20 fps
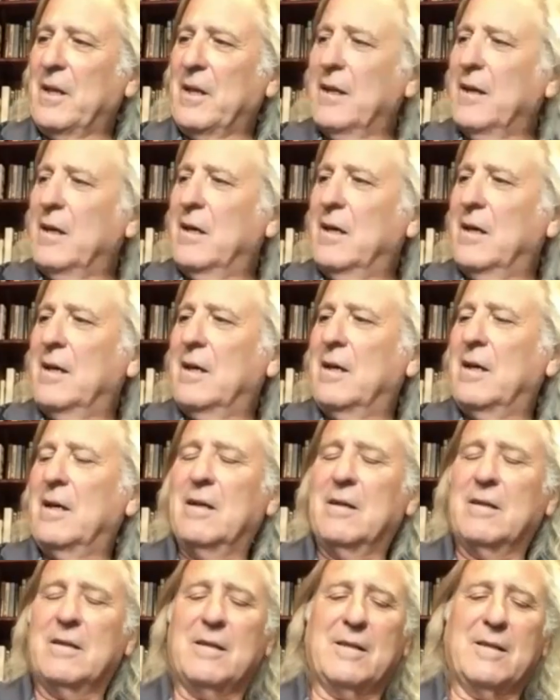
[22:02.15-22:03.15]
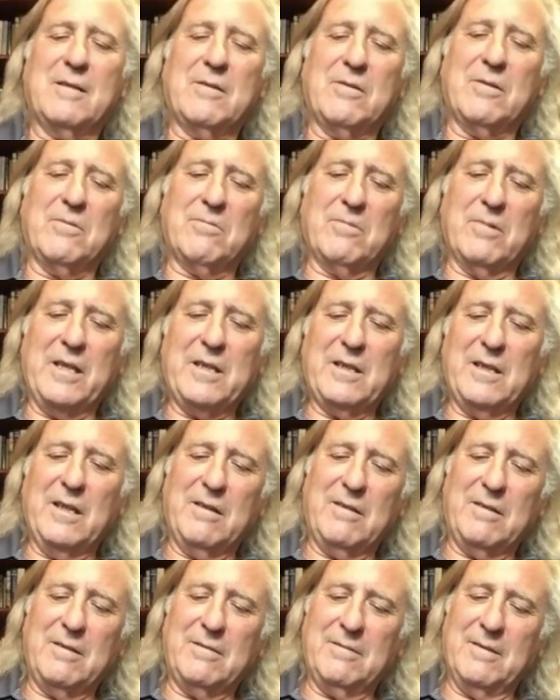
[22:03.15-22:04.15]
right
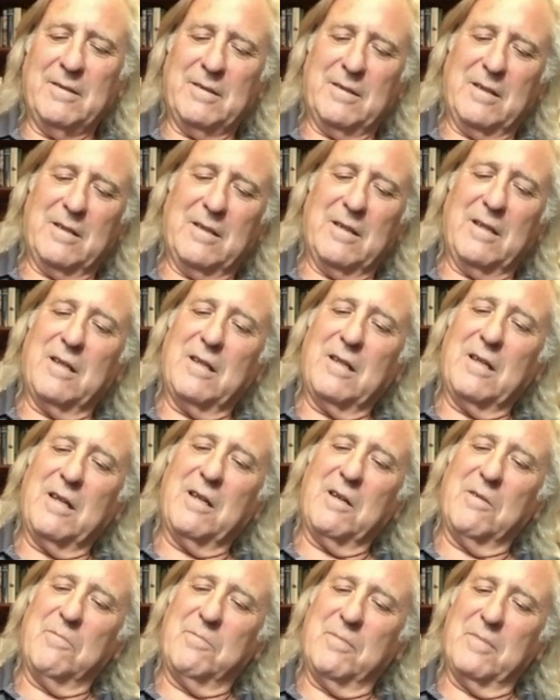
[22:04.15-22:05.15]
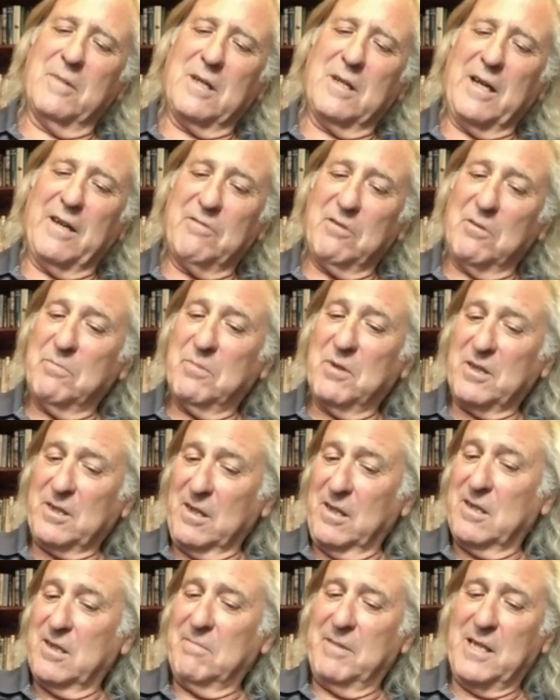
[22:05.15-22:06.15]
now, I have a book
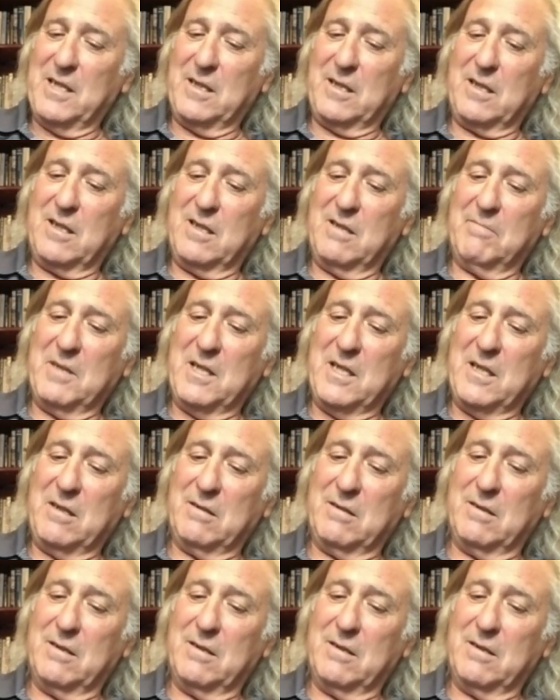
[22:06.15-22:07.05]
that's about to come out.